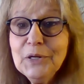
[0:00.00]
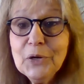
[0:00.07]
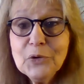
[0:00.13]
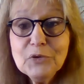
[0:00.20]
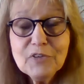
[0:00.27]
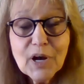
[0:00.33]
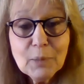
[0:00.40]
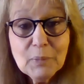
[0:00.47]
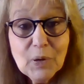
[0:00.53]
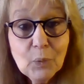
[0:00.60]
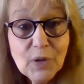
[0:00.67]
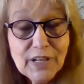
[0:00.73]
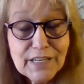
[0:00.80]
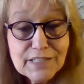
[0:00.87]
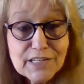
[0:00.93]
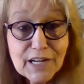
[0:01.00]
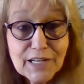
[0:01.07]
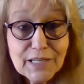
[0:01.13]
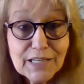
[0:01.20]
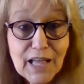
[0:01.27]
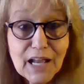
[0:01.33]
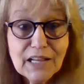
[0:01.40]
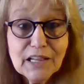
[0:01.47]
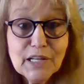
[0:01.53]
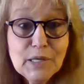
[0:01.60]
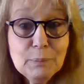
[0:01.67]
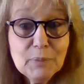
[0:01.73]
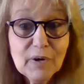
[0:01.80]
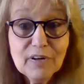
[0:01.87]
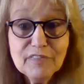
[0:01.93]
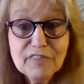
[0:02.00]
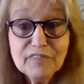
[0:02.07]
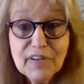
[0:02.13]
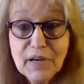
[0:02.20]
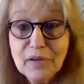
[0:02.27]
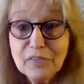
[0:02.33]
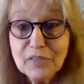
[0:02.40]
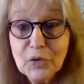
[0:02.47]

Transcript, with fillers: you know, you've got to be willing to take that leap of faith.